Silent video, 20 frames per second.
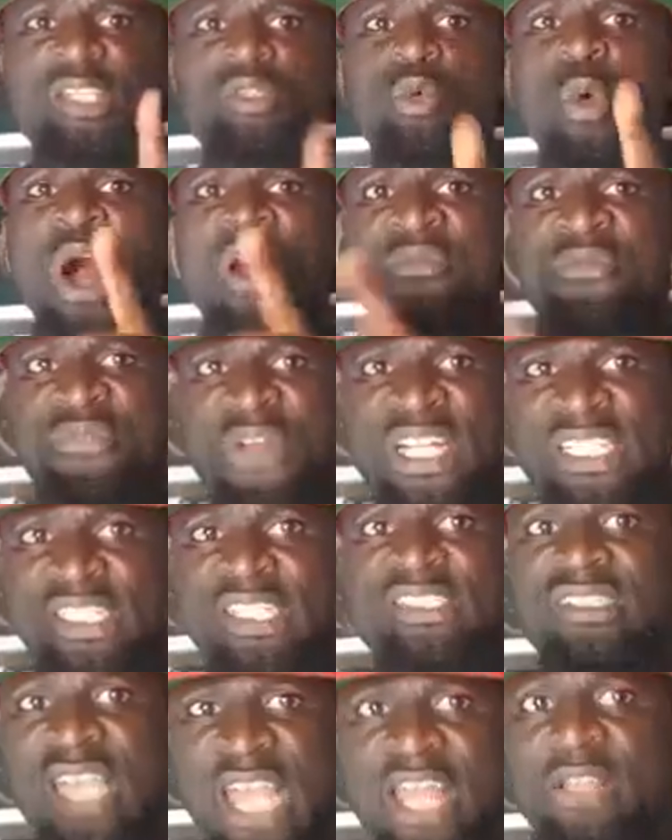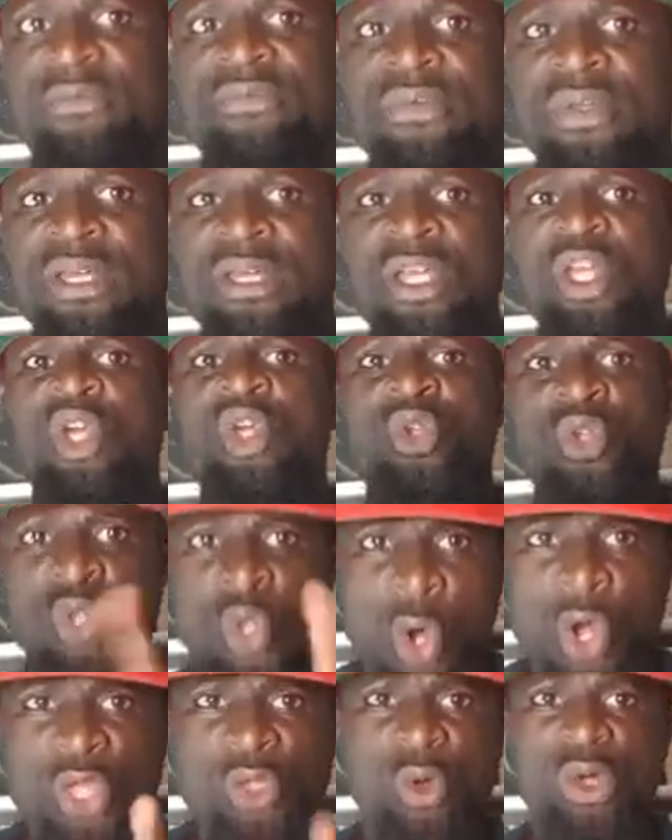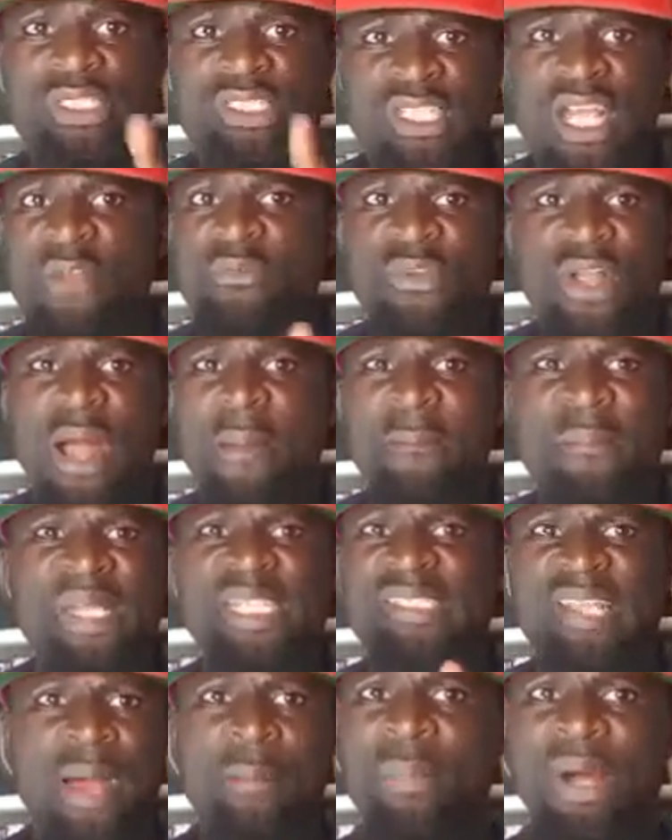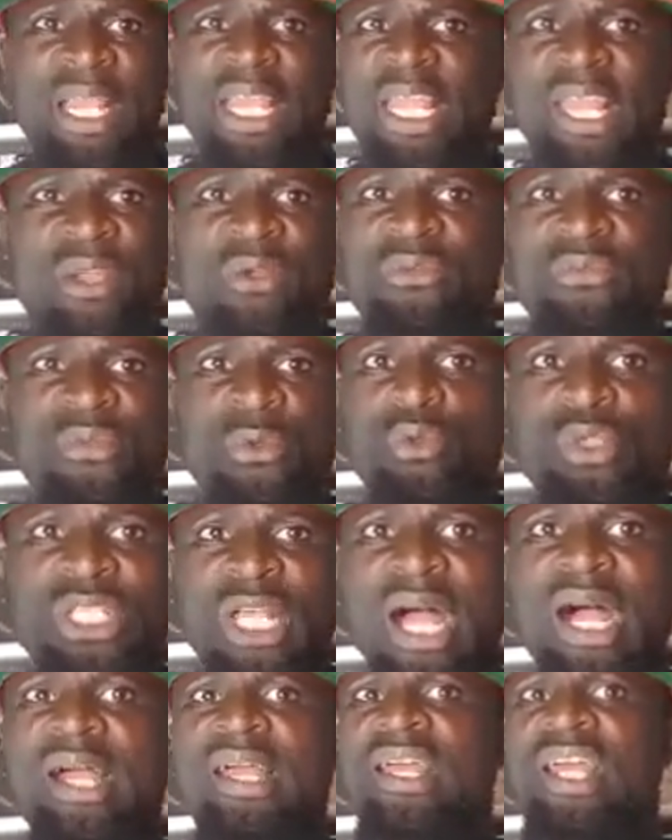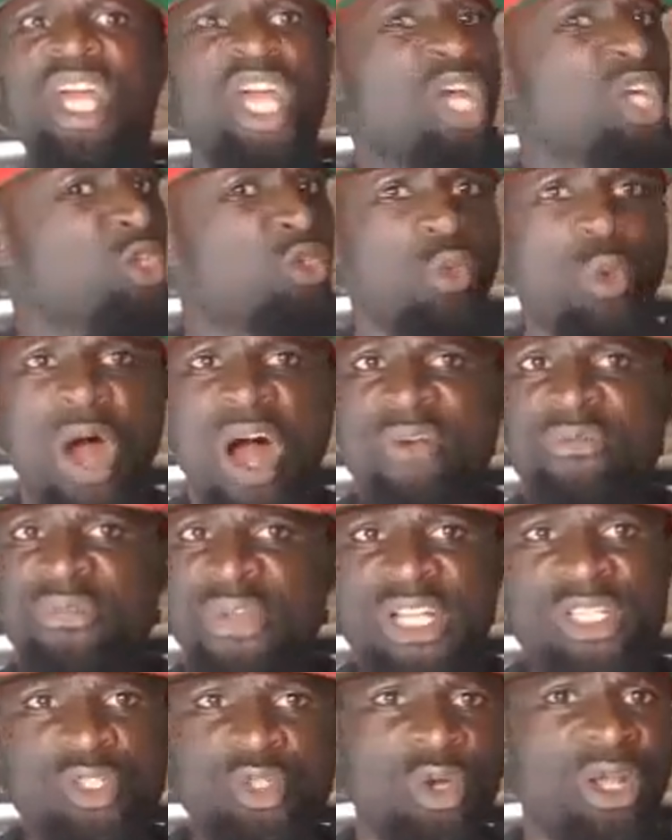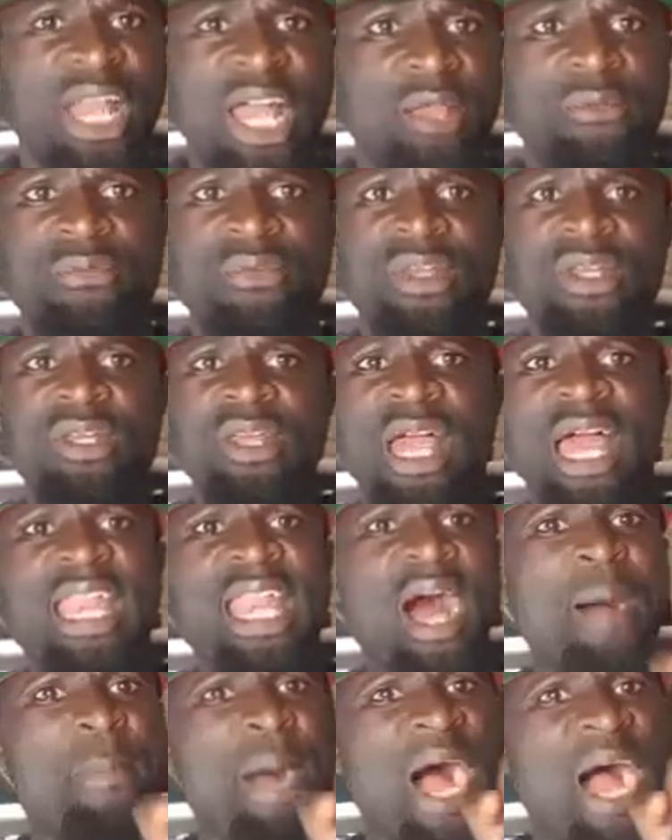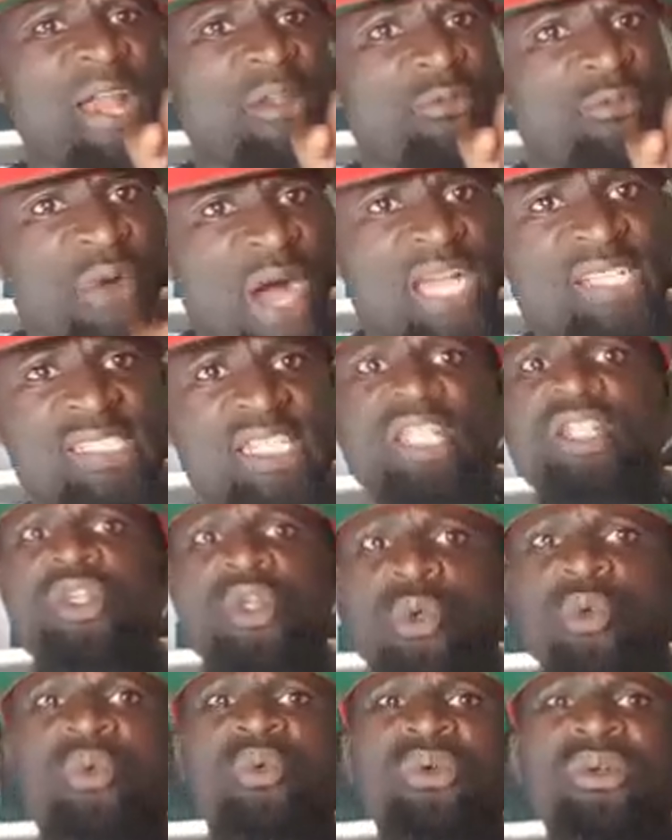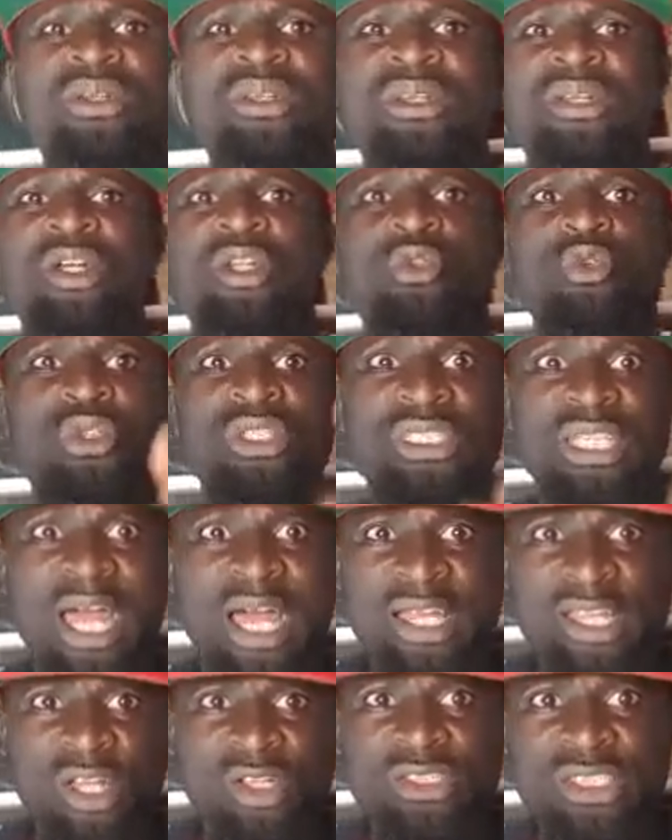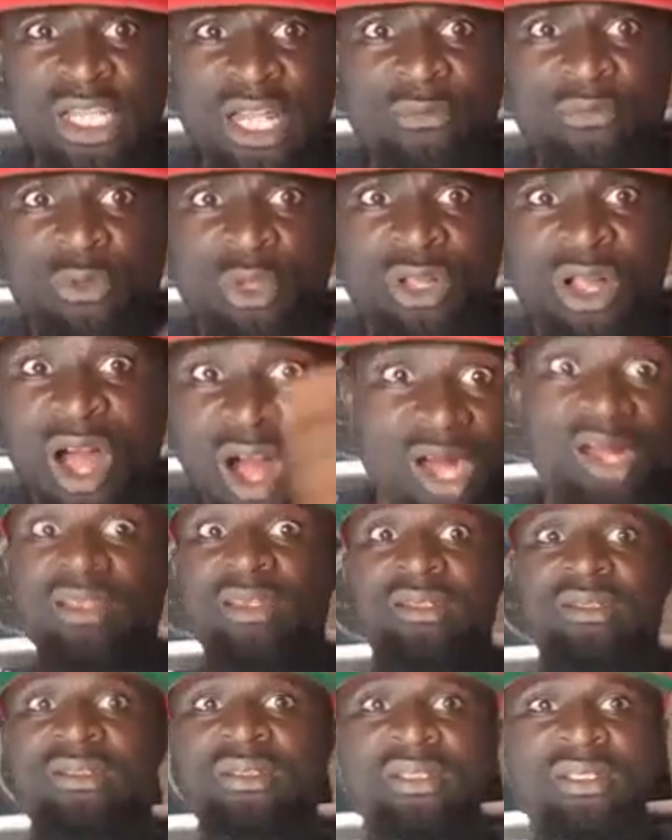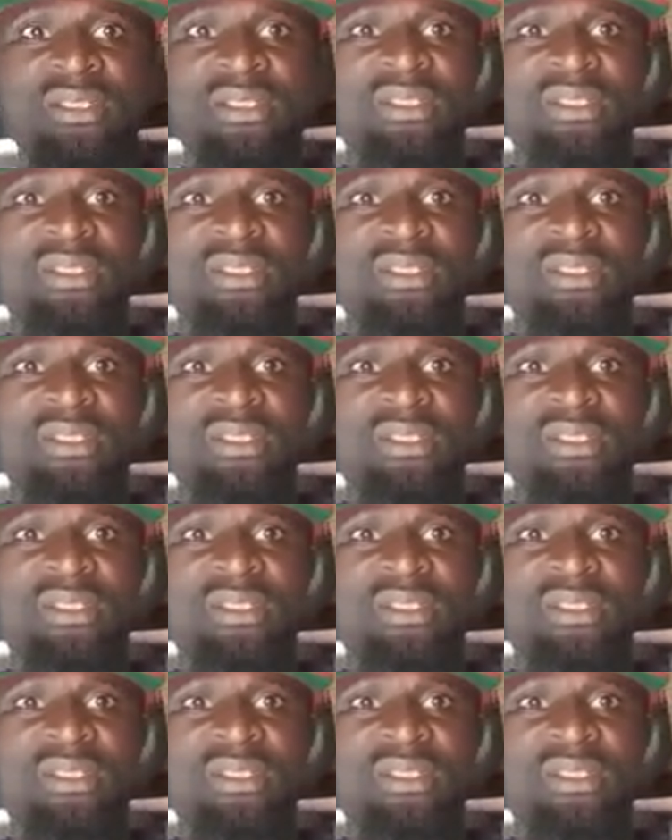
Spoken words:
It will affect his life. You yourself can be somebody in future. It will affect your life. And I'm advising you to turn yourself to God.